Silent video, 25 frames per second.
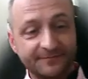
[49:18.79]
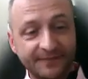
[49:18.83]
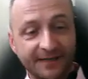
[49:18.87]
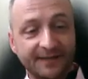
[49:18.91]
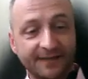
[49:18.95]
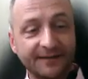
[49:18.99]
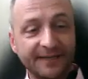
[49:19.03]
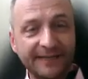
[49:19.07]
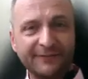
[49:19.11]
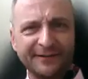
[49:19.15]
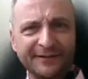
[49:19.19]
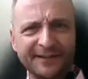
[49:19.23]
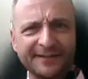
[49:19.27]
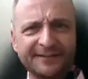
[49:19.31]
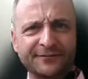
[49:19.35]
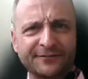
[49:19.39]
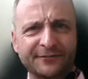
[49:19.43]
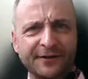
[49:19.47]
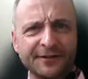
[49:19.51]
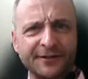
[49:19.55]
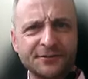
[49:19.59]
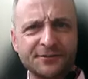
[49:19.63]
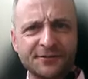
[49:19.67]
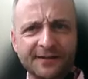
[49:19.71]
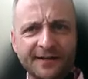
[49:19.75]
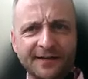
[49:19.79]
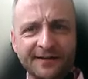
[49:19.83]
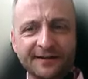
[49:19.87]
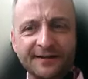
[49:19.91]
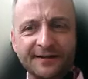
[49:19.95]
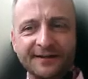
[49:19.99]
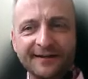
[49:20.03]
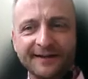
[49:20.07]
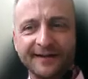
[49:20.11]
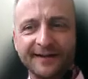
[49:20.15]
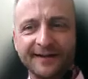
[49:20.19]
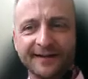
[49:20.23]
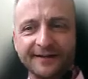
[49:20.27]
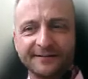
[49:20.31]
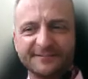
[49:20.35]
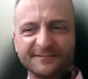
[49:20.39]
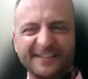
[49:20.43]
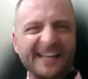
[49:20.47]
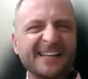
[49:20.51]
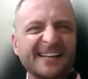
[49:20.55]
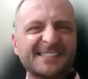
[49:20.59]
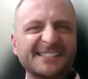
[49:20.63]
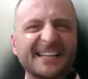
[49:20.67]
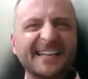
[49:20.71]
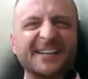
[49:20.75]
Yeah, even the tarantula
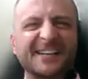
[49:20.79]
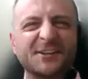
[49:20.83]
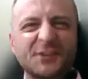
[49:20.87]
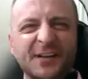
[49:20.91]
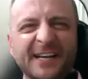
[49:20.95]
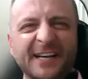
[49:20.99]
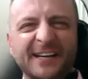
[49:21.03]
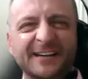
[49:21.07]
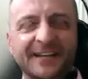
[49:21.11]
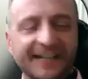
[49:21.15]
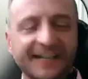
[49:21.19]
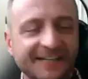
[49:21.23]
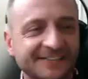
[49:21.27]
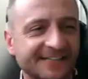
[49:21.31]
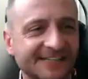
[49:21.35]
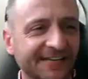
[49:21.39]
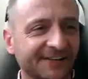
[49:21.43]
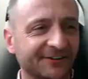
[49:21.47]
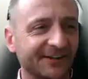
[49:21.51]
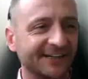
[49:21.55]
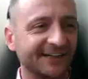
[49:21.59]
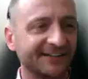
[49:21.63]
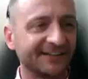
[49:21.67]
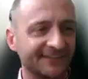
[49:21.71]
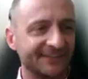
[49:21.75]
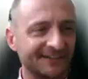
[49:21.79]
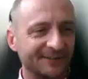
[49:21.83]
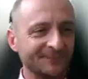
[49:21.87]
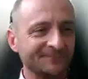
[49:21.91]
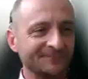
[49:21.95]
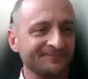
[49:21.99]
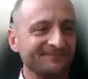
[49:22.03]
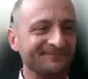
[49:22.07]
tastes like chicken, they say, right?